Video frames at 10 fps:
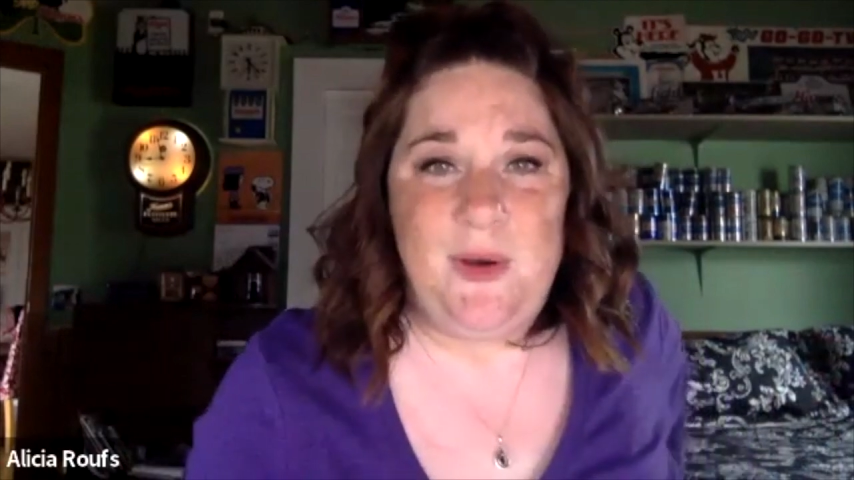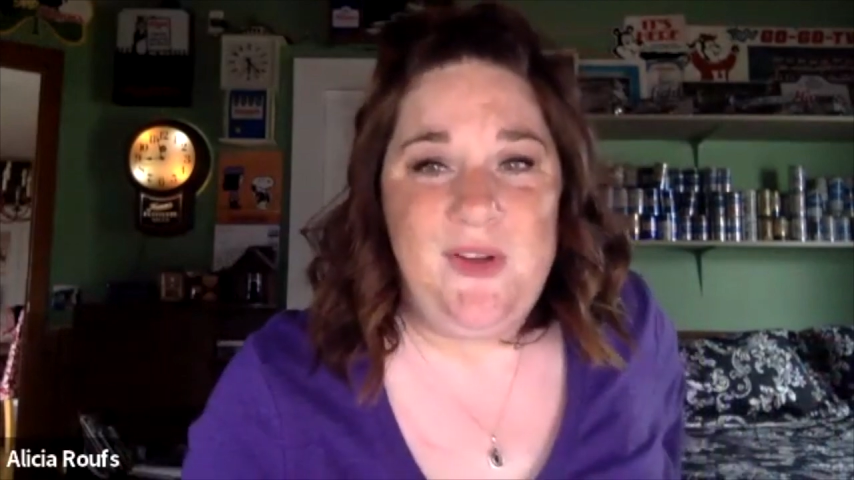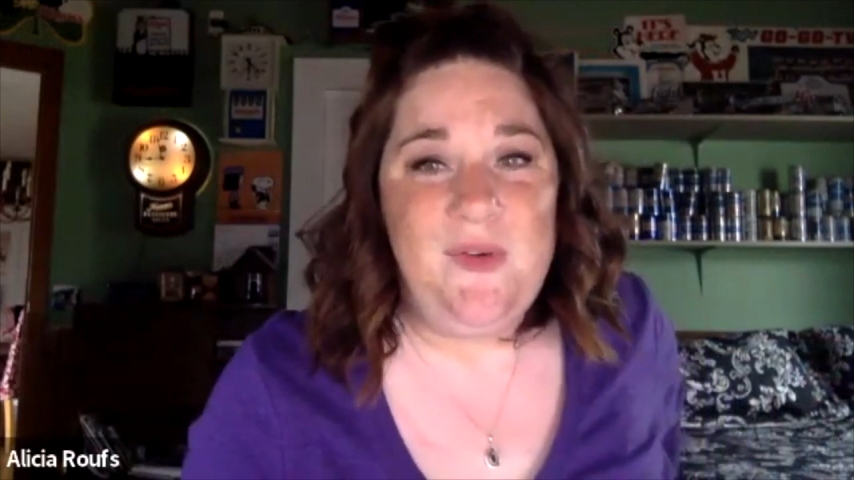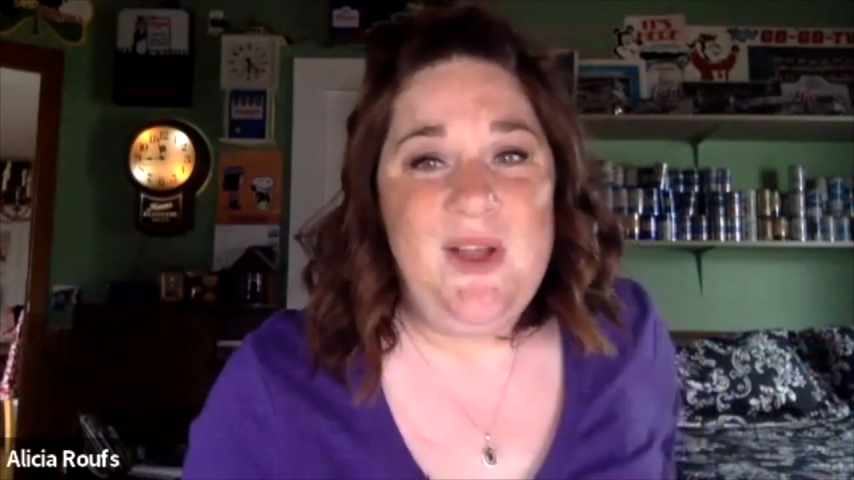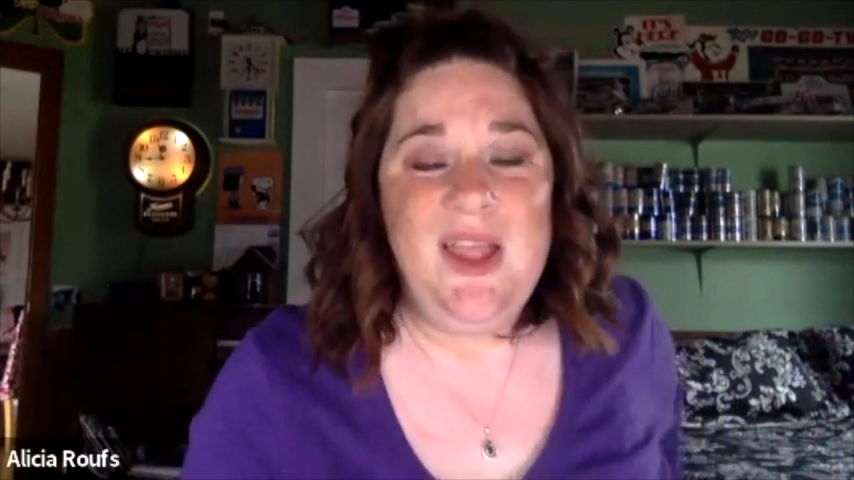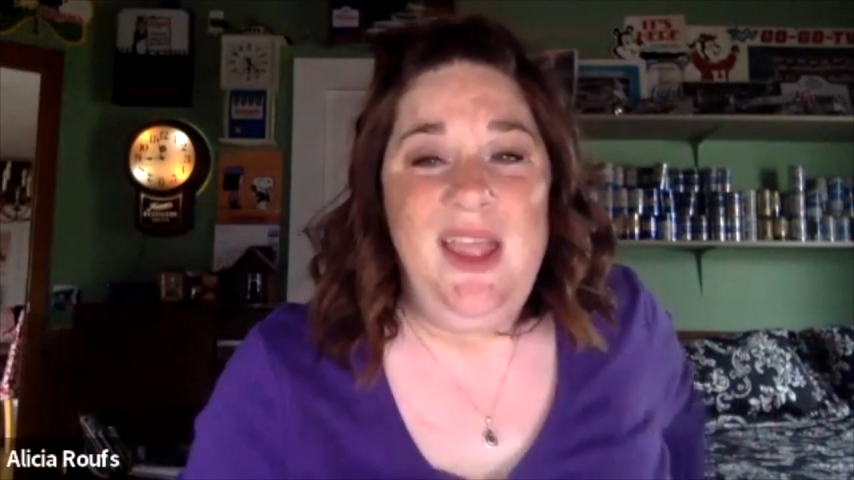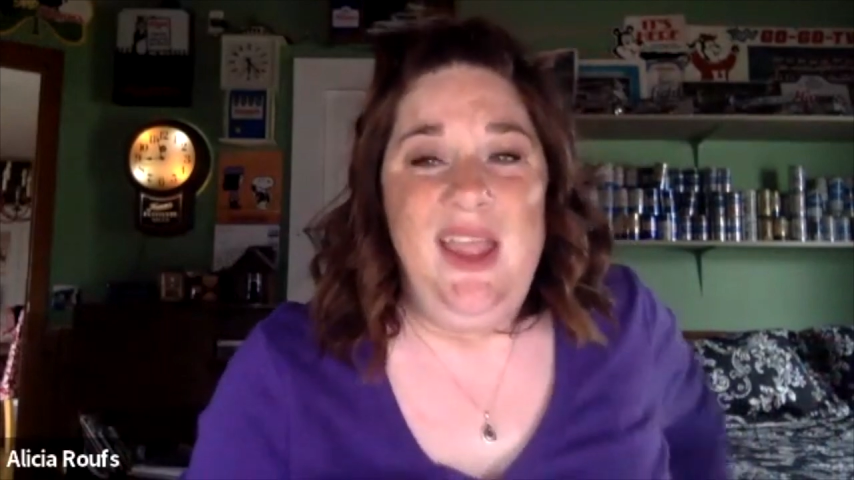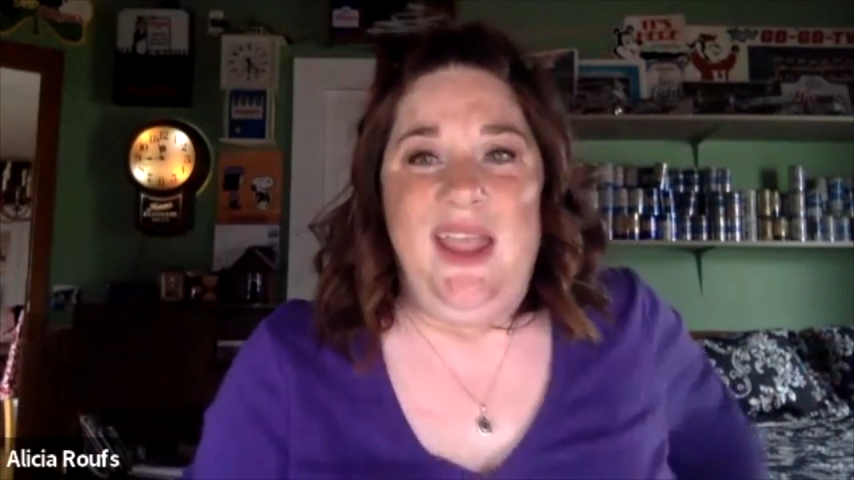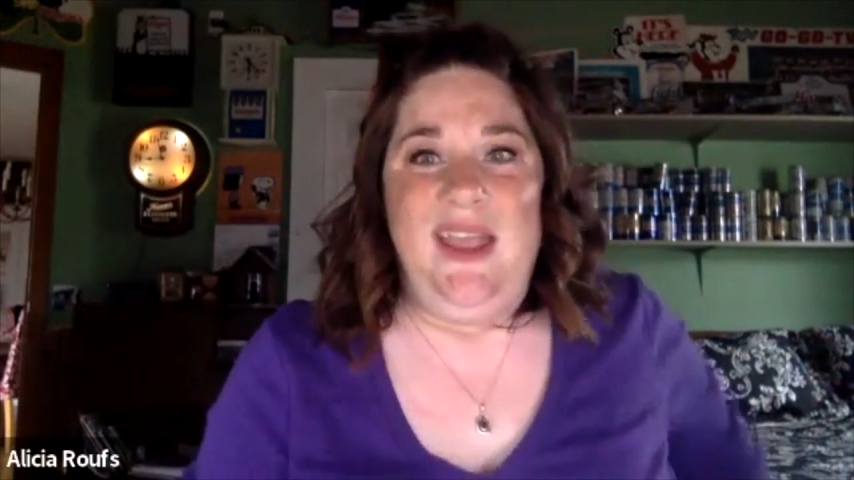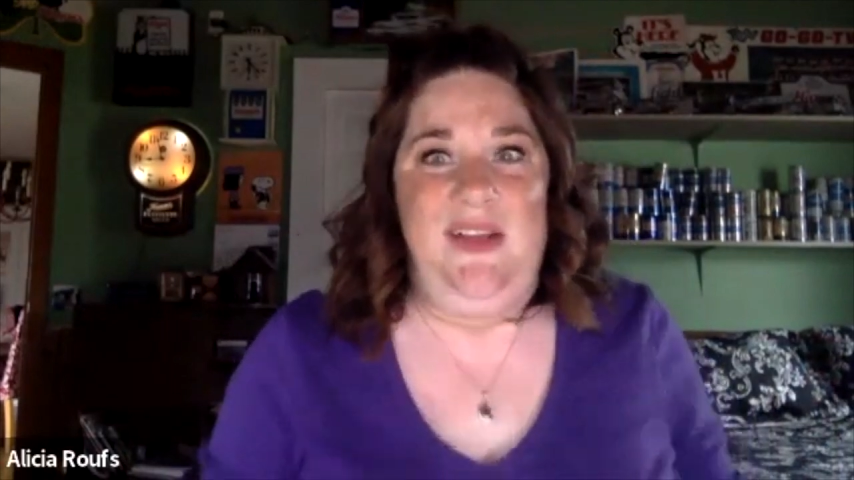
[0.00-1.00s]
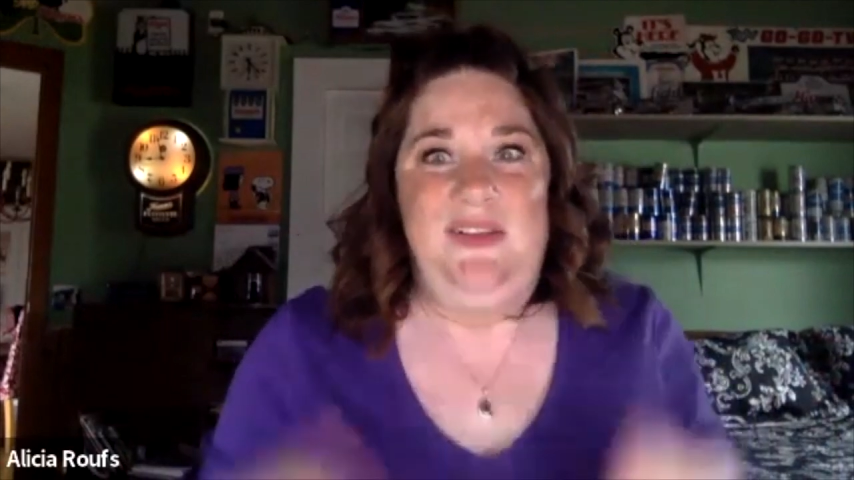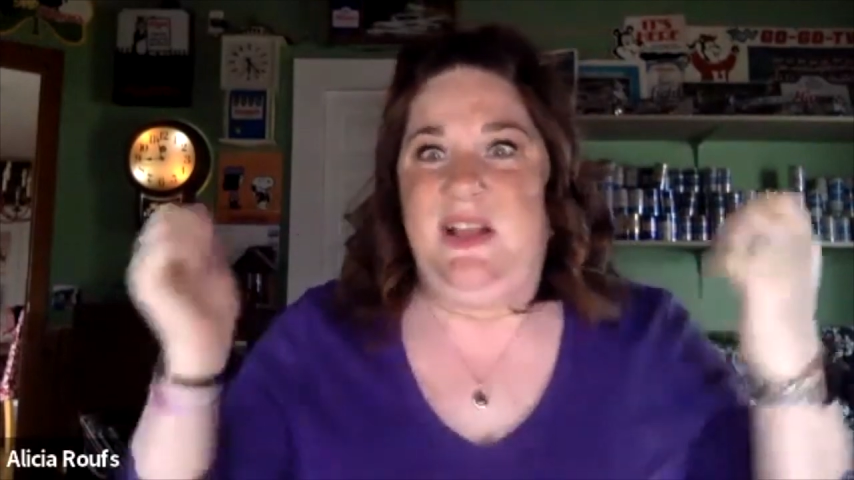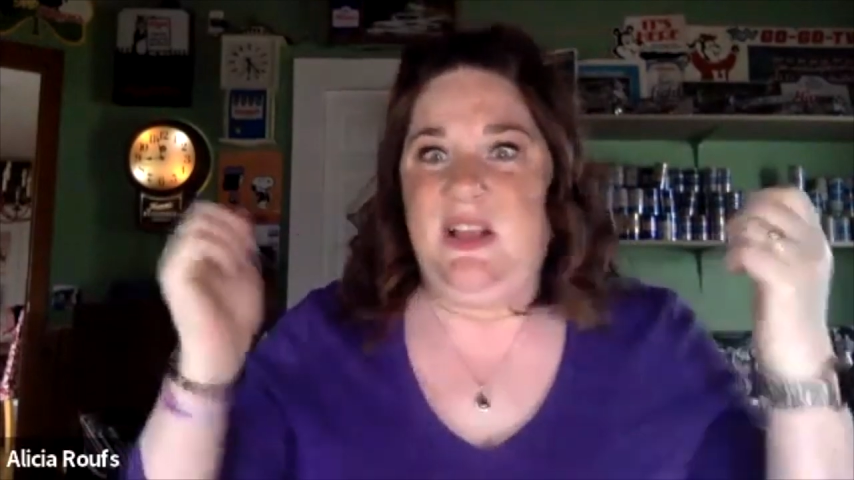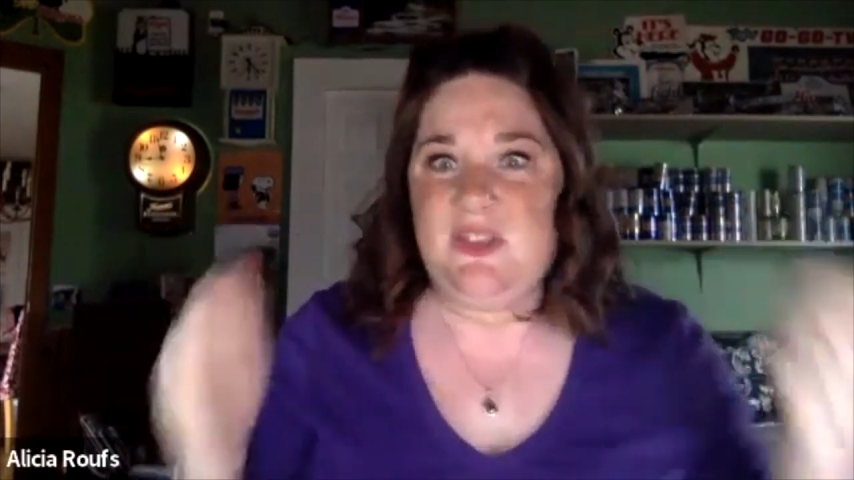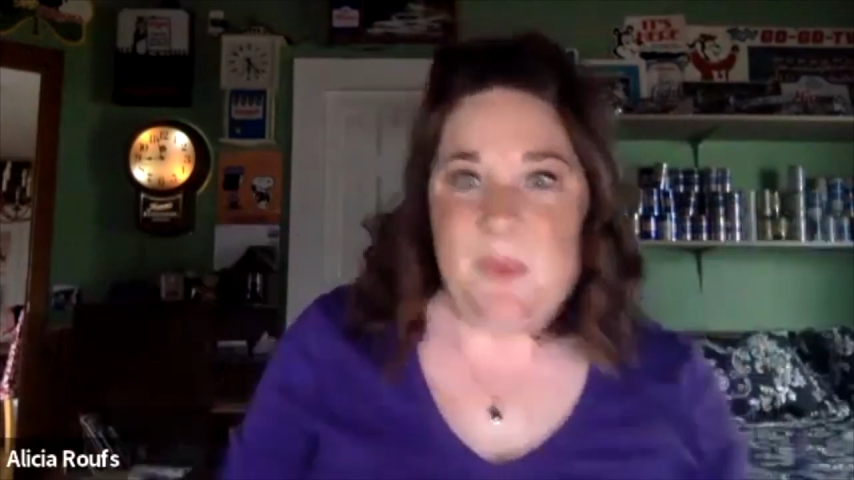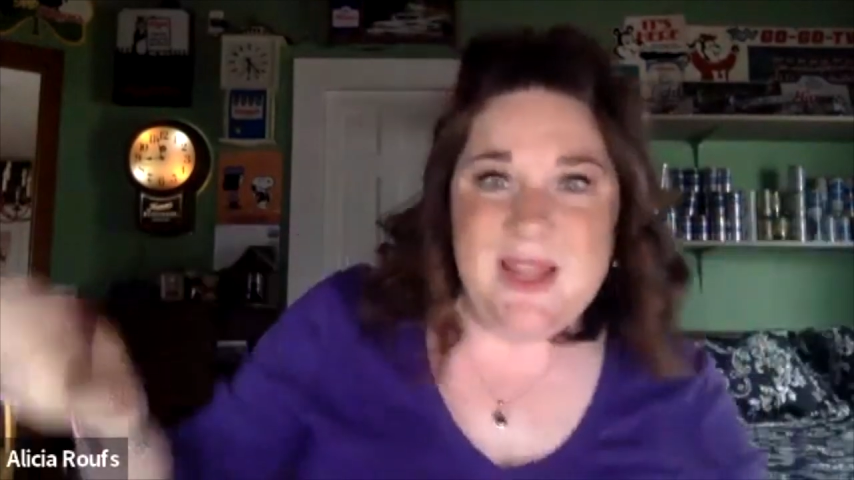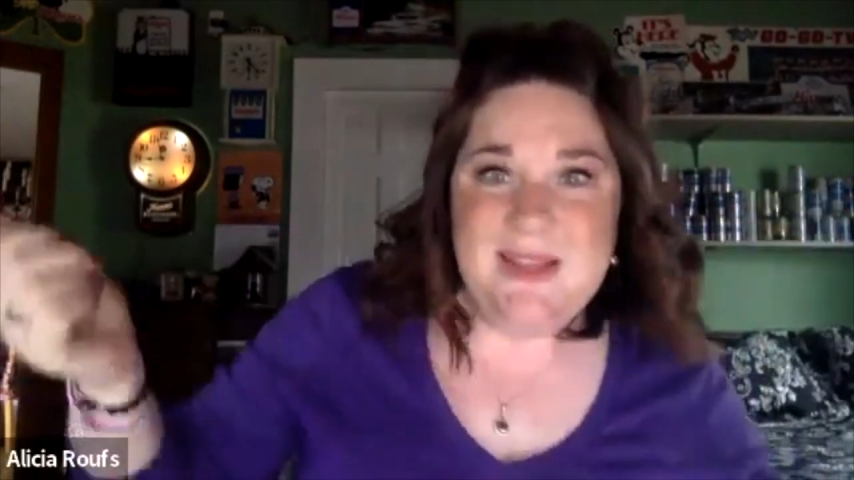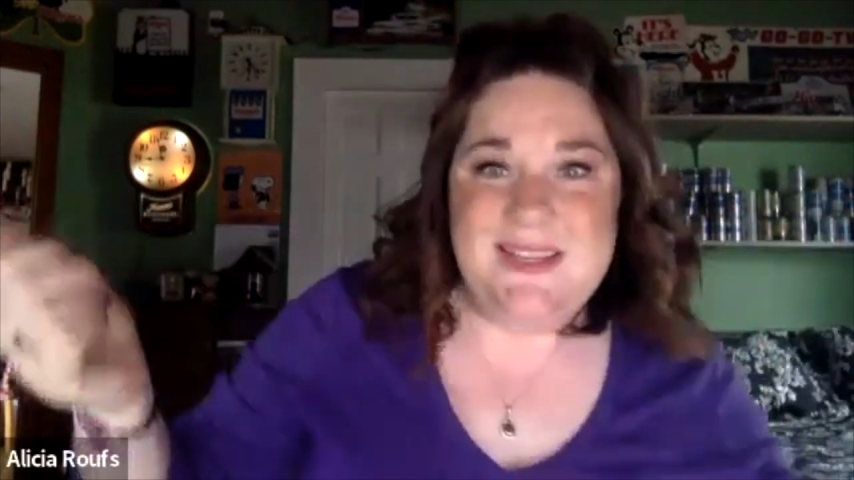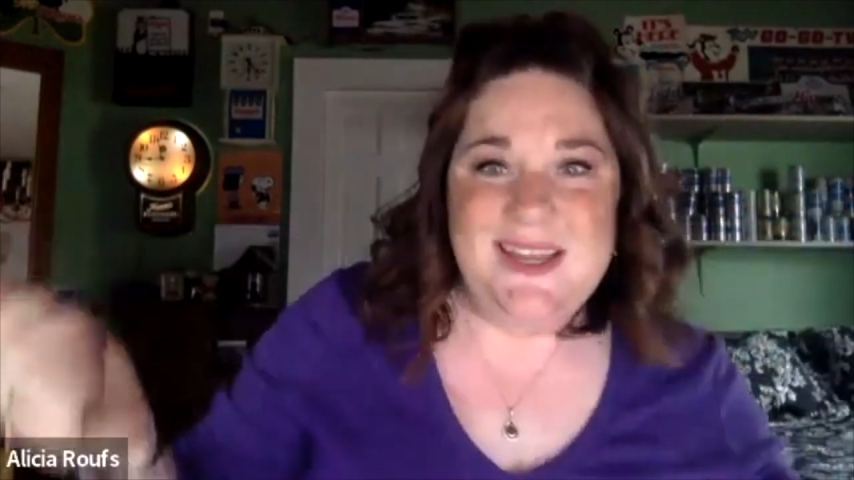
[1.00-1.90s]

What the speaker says: you. And I was like, sweet.